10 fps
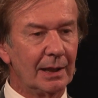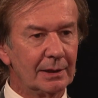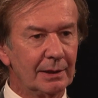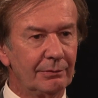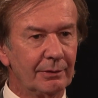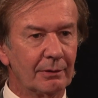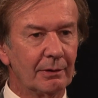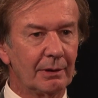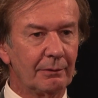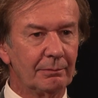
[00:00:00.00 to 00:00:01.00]
And if
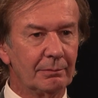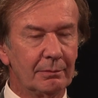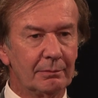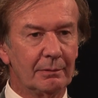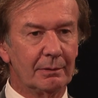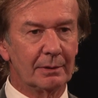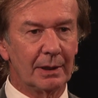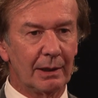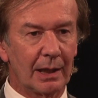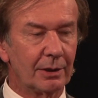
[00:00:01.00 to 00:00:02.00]
you
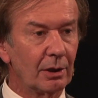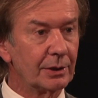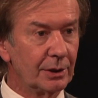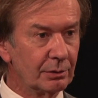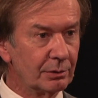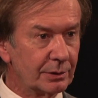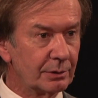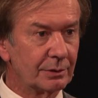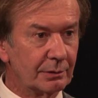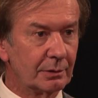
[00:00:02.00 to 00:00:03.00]
are not
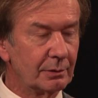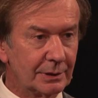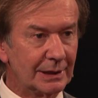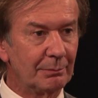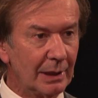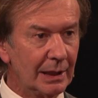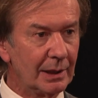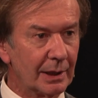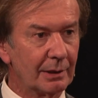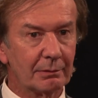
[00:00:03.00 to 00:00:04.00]
used to see
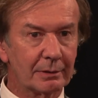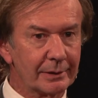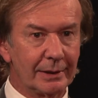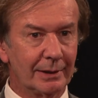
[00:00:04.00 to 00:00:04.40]
bleeding, you